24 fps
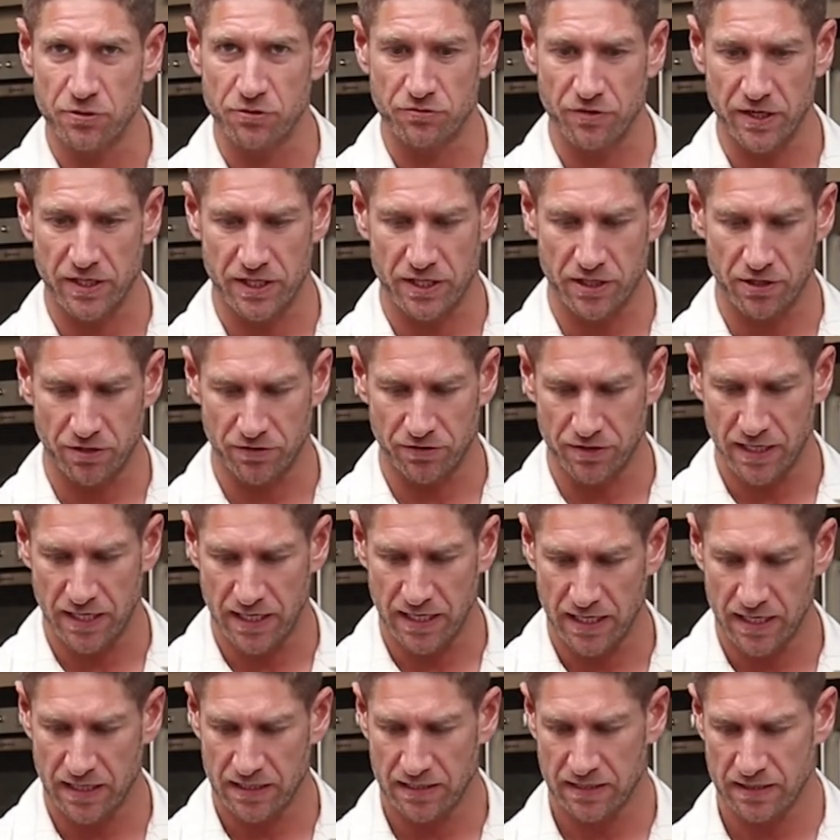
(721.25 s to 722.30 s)
already on
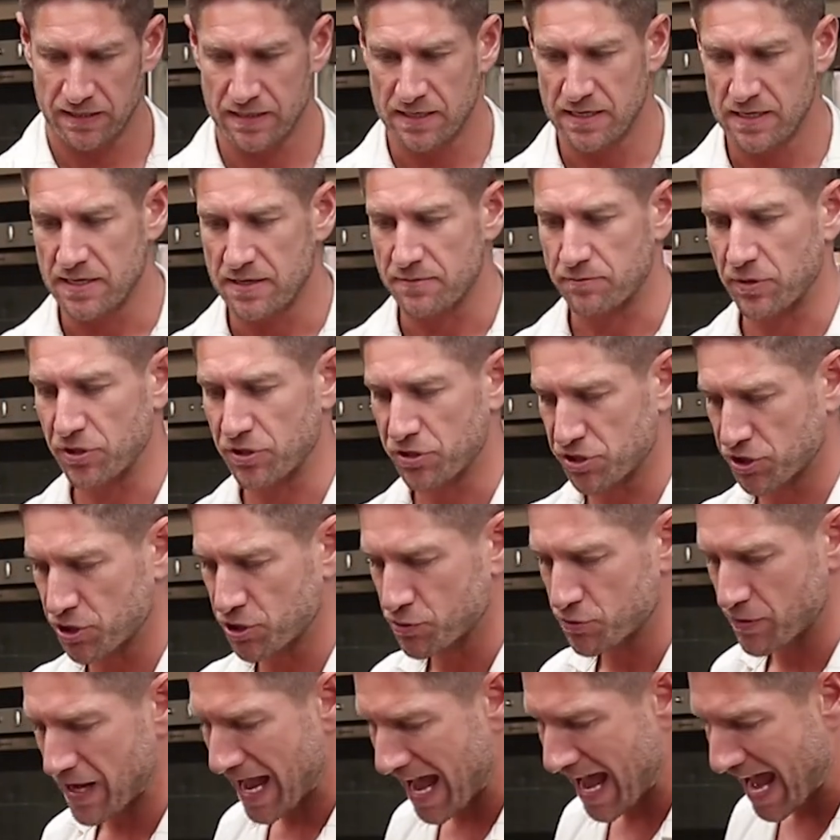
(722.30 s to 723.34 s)
there. But
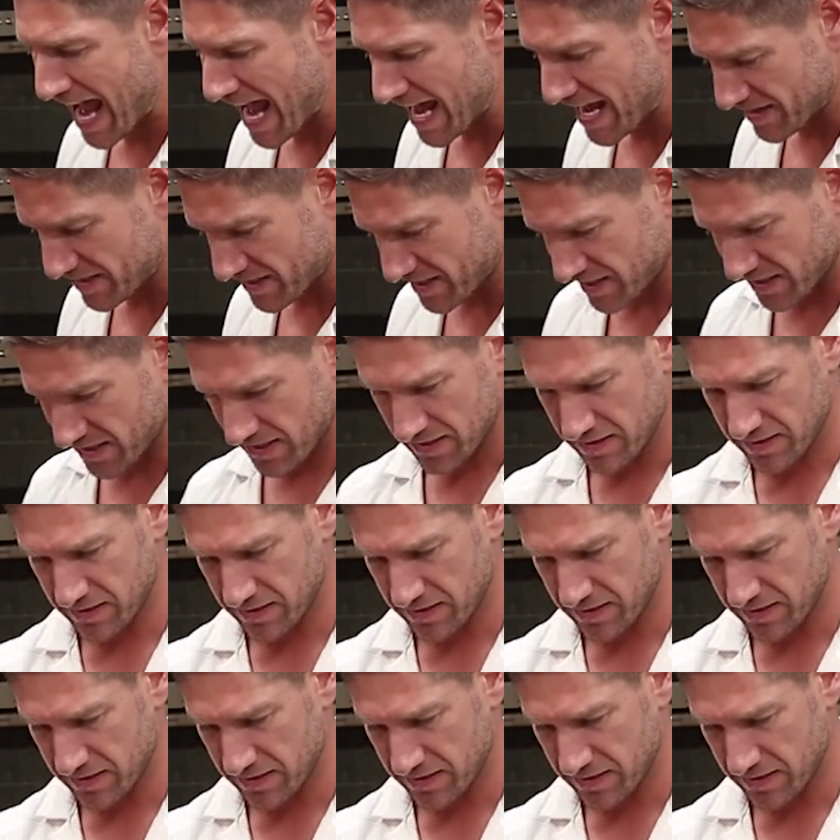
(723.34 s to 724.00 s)
to add